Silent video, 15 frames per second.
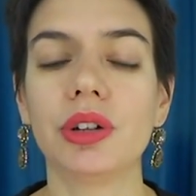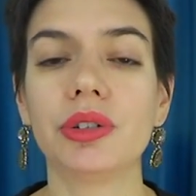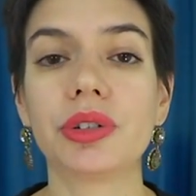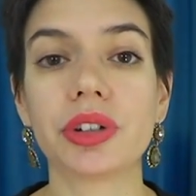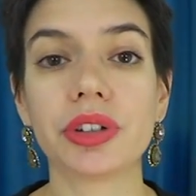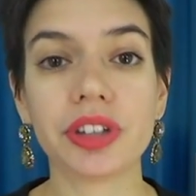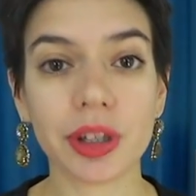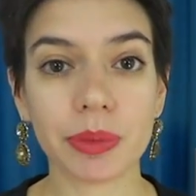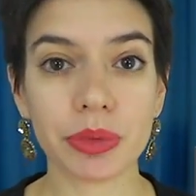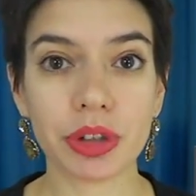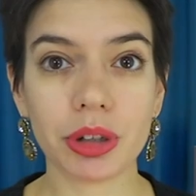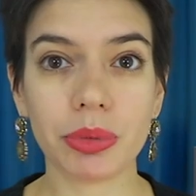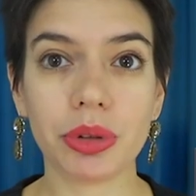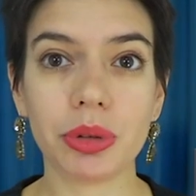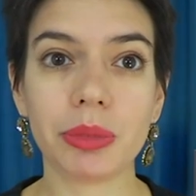For some
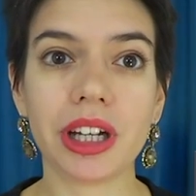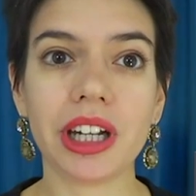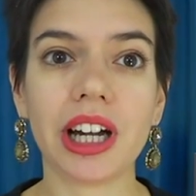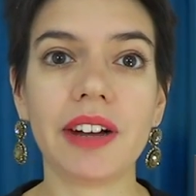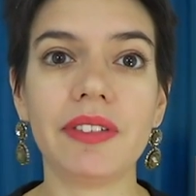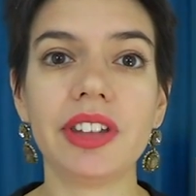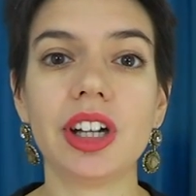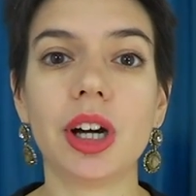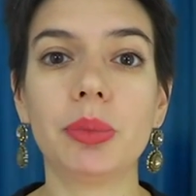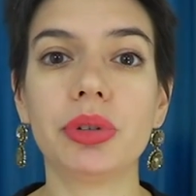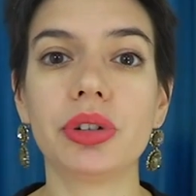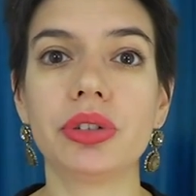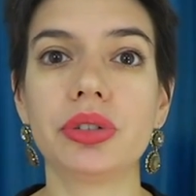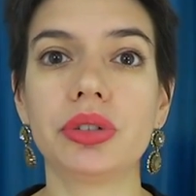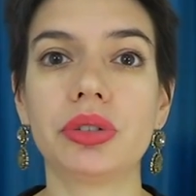trips you might have the
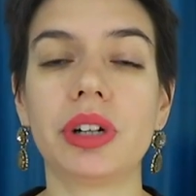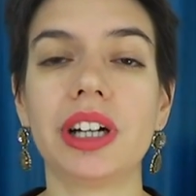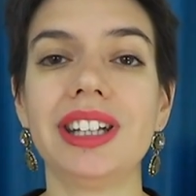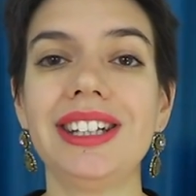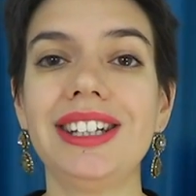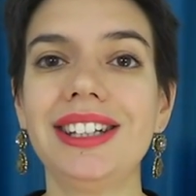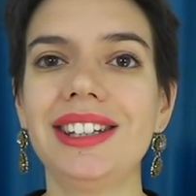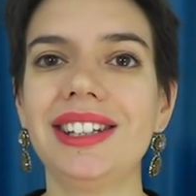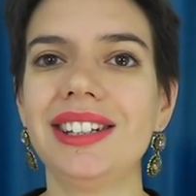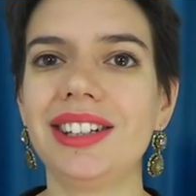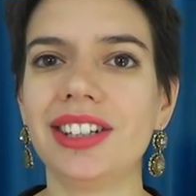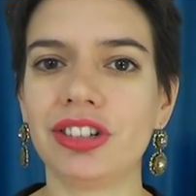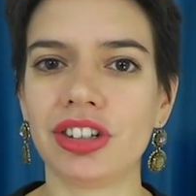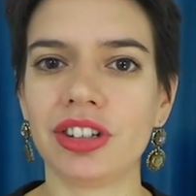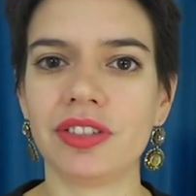option to try
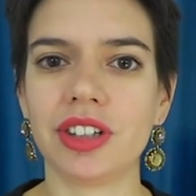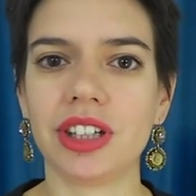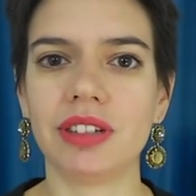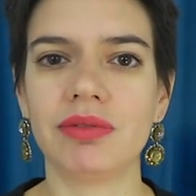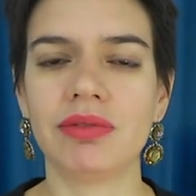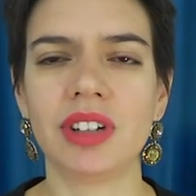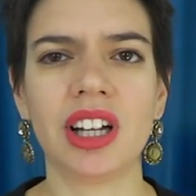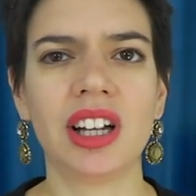ID-TGV.